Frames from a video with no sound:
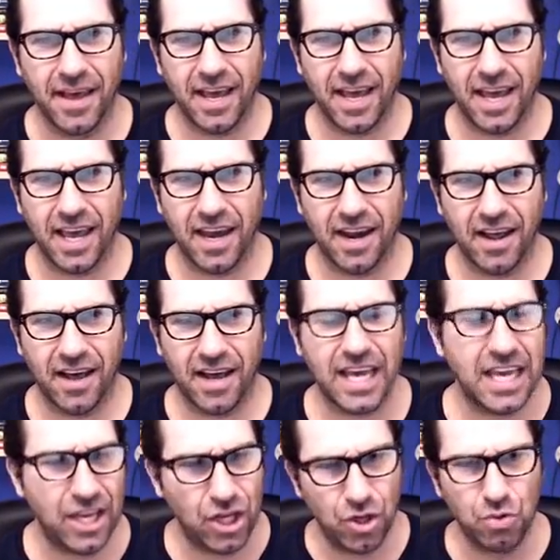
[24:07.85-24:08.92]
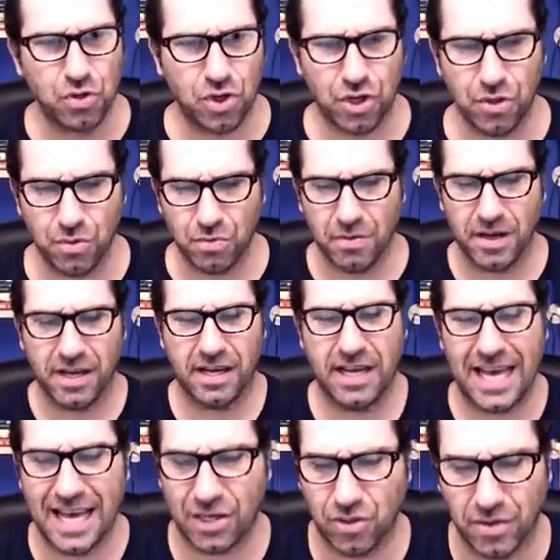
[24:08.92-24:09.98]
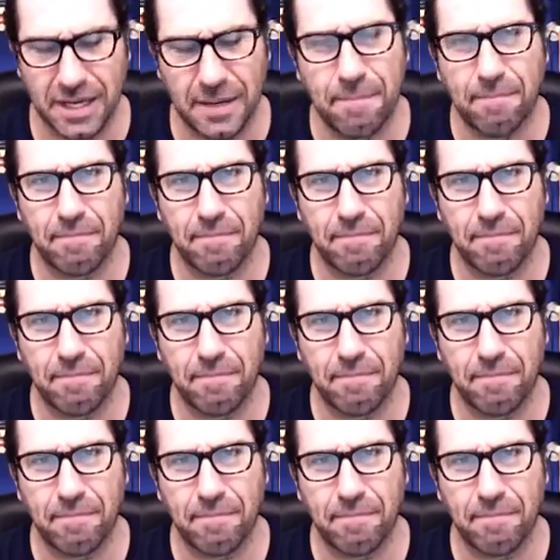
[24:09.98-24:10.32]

And he used to actually